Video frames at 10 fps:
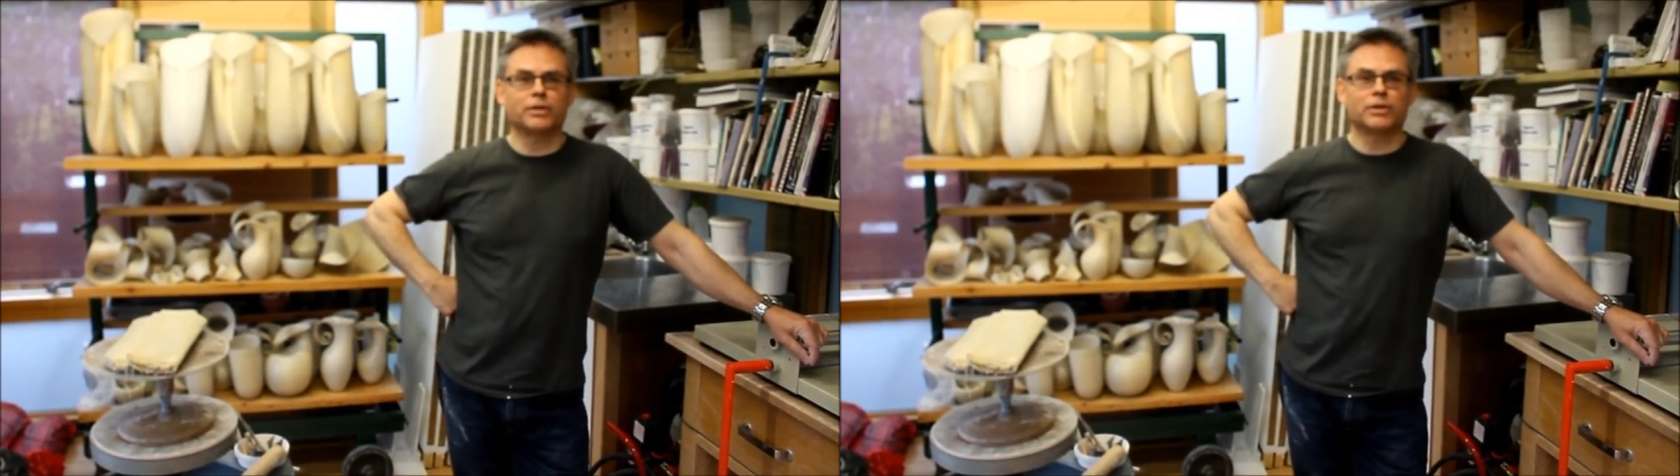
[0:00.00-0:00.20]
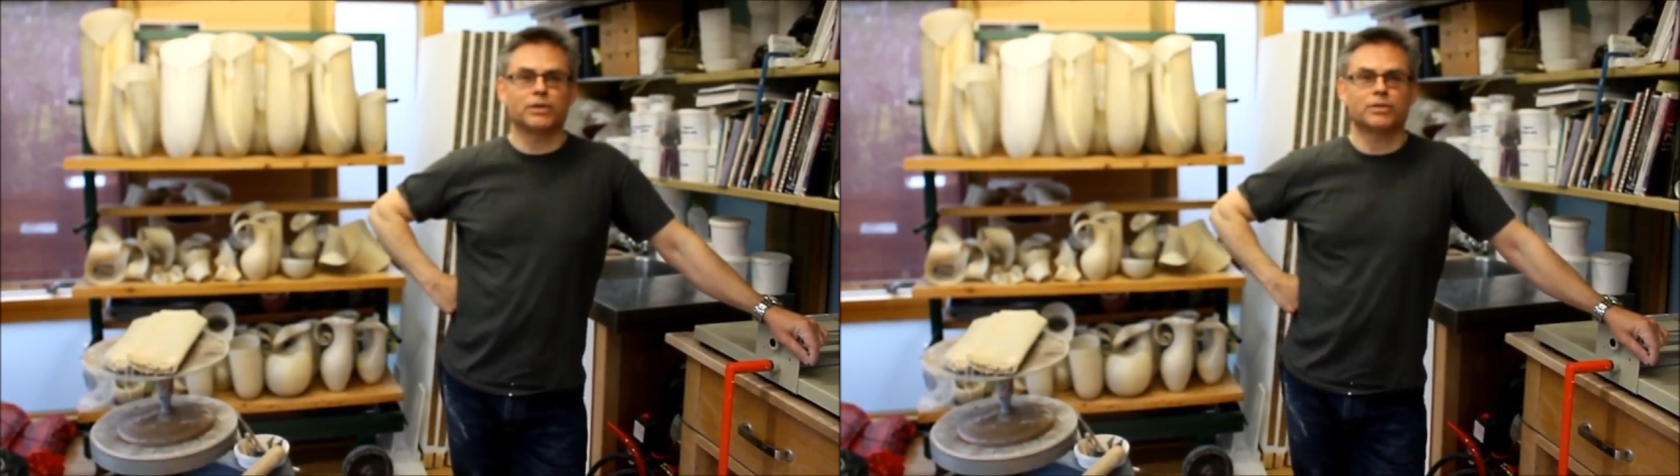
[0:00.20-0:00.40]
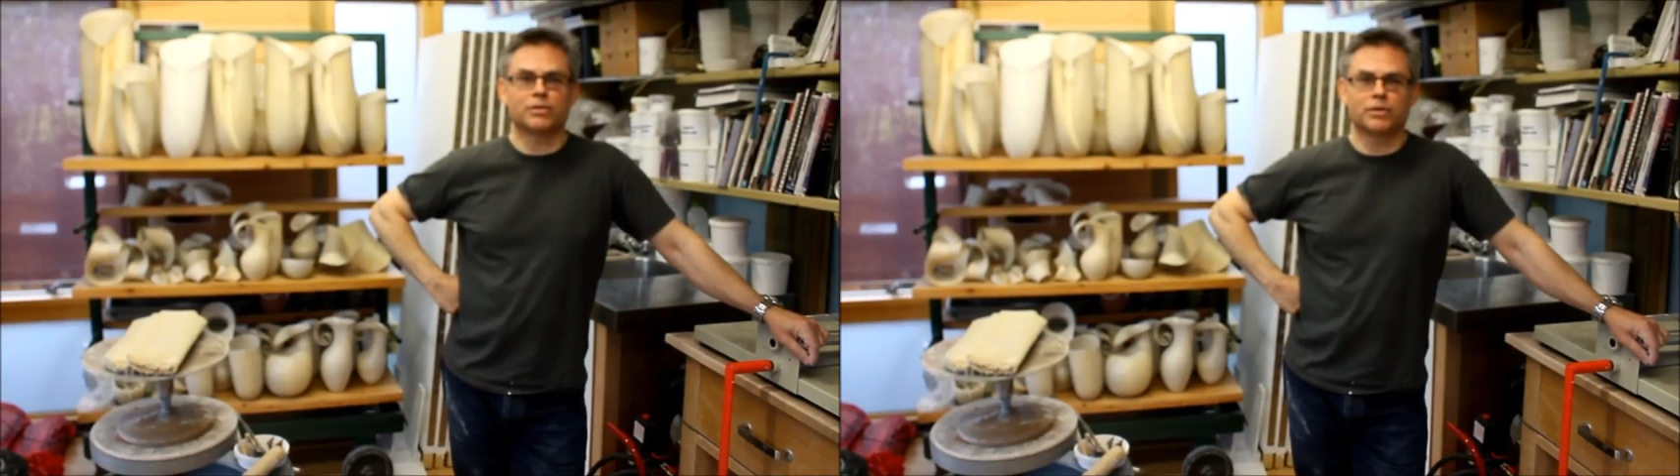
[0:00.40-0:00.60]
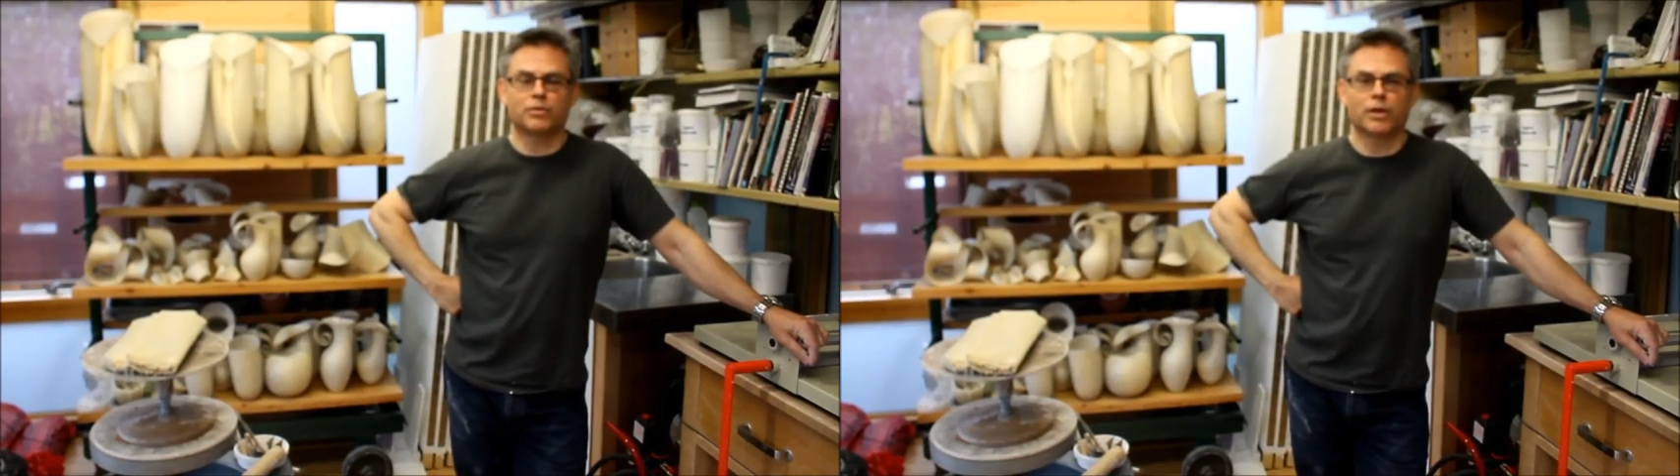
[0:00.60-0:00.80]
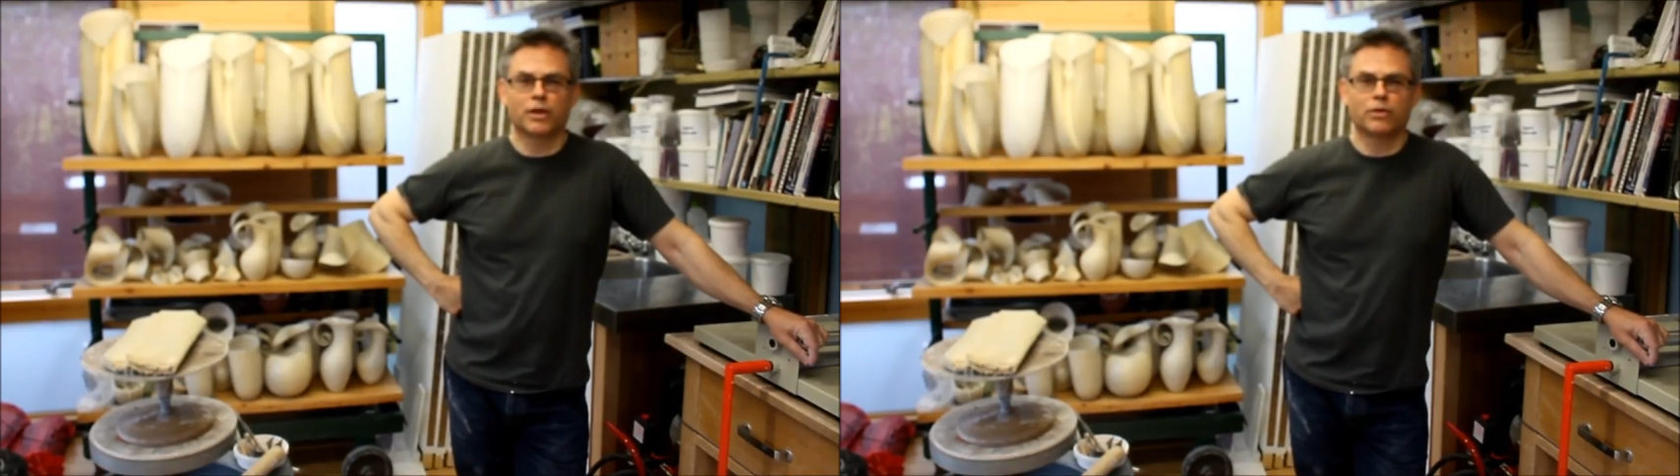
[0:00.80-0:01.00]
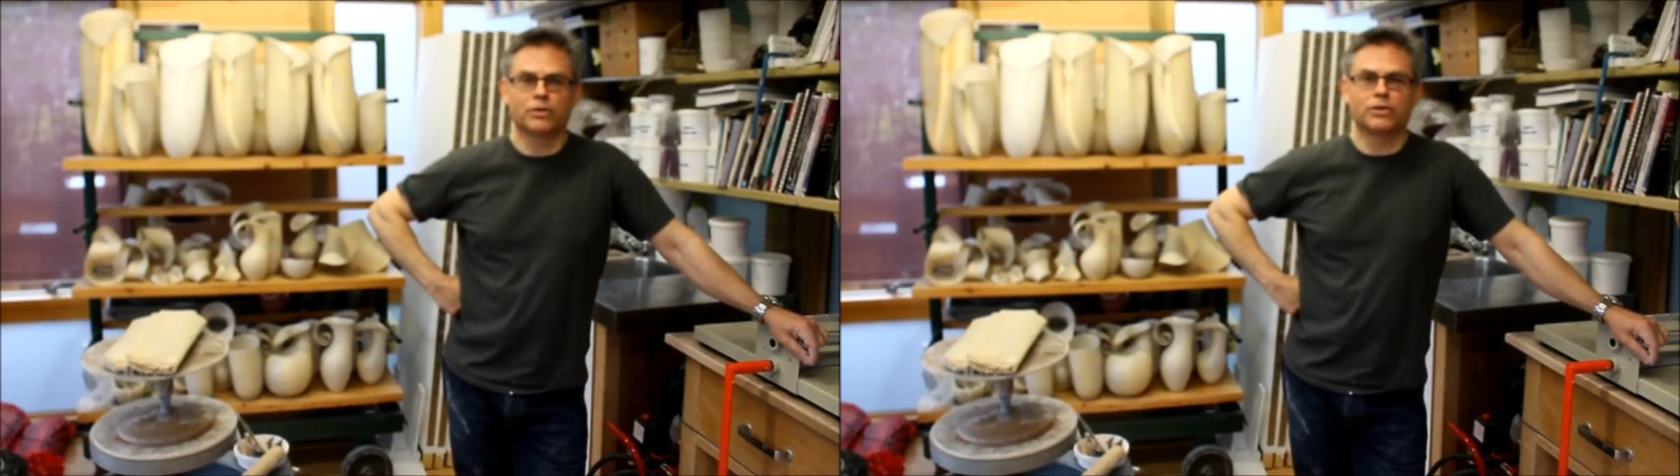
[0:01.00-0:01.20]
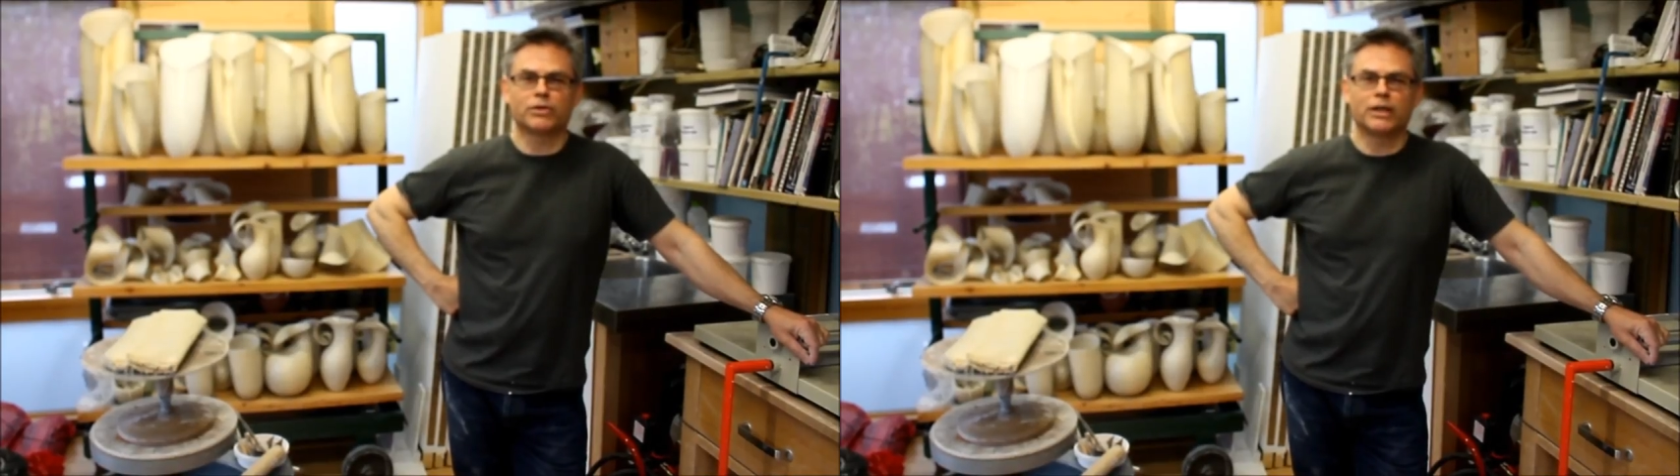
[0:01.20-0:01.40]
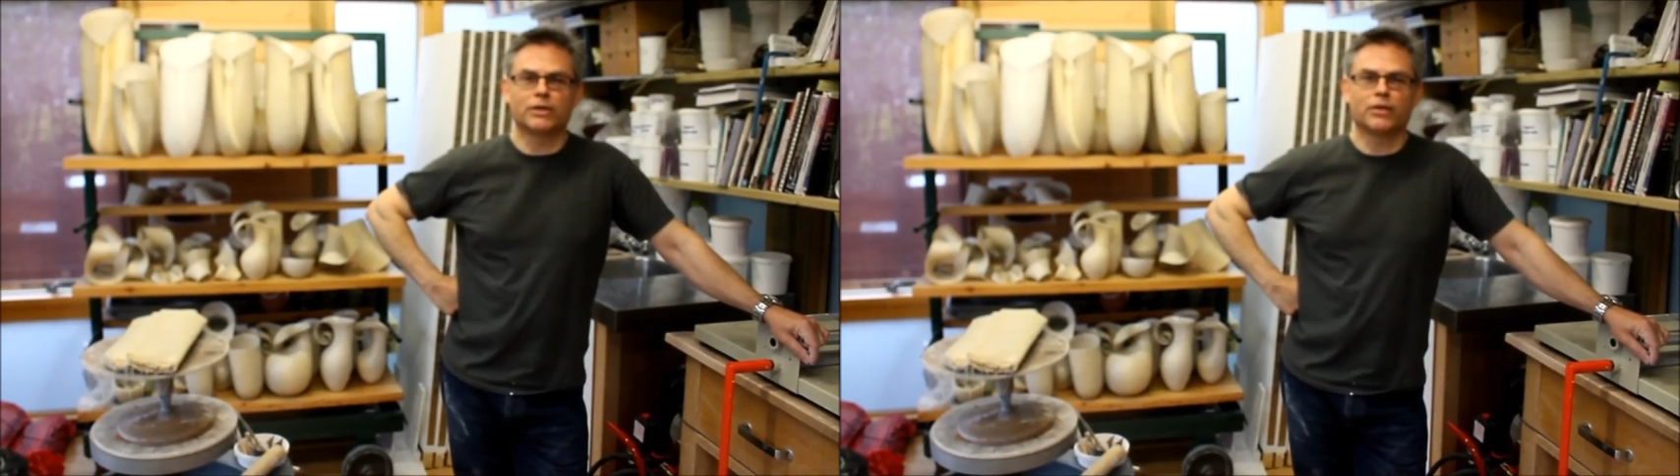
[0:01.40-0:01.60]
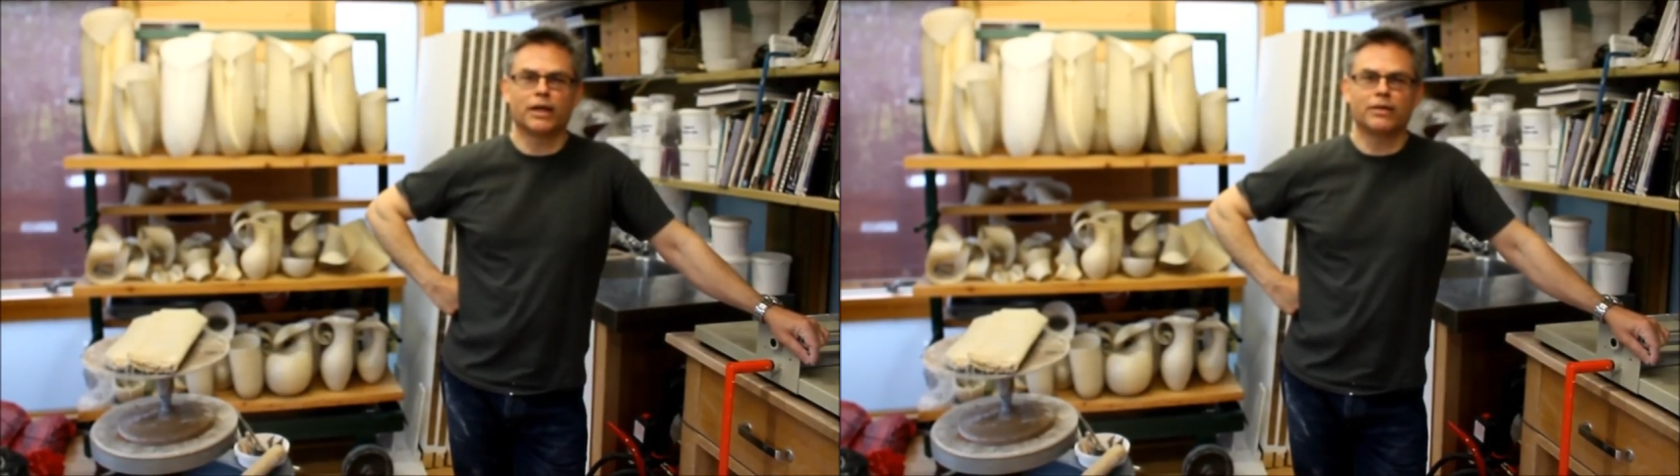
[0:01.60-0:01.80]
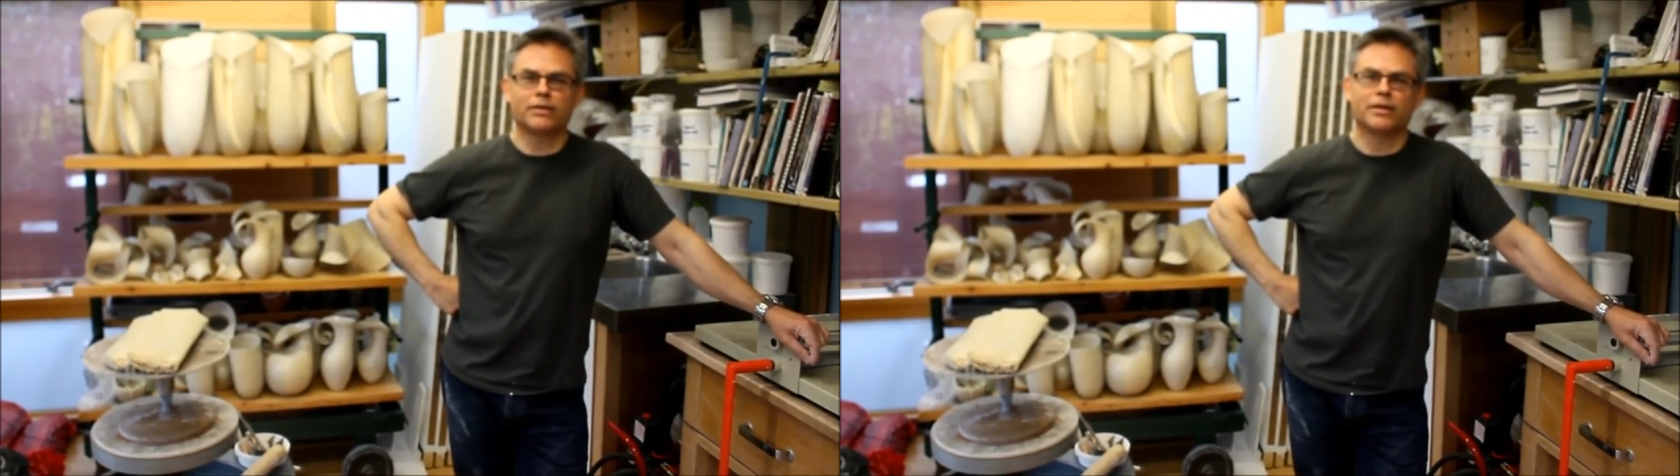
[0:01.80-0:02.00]
which is what I concentrate on
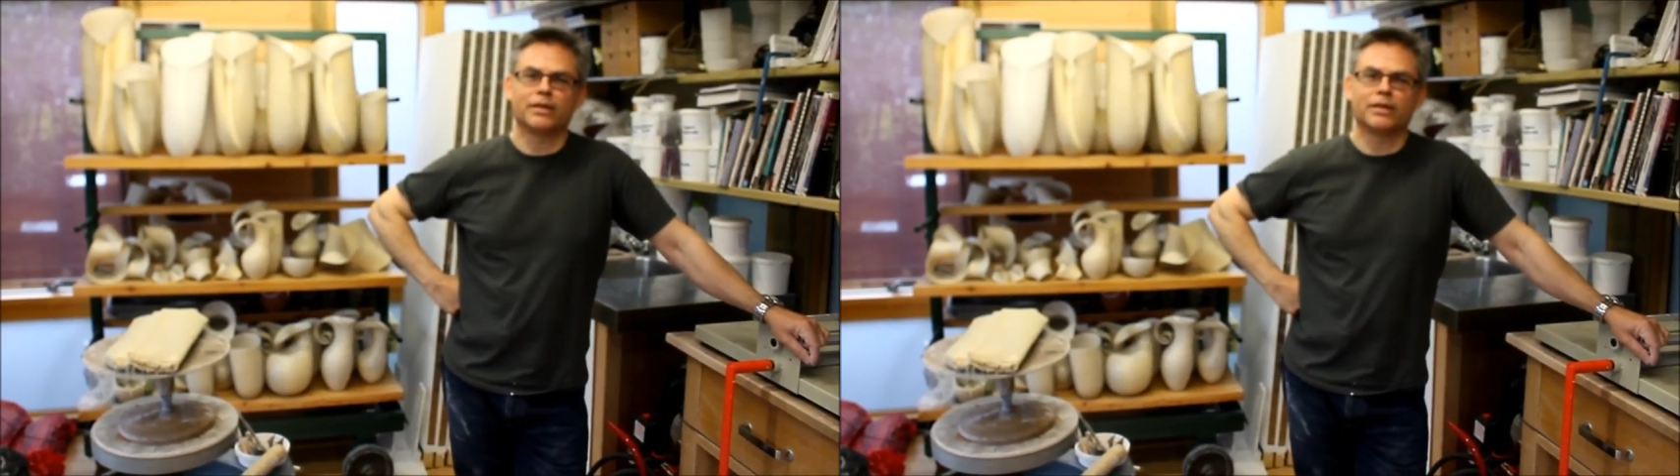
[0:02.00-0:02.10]
now.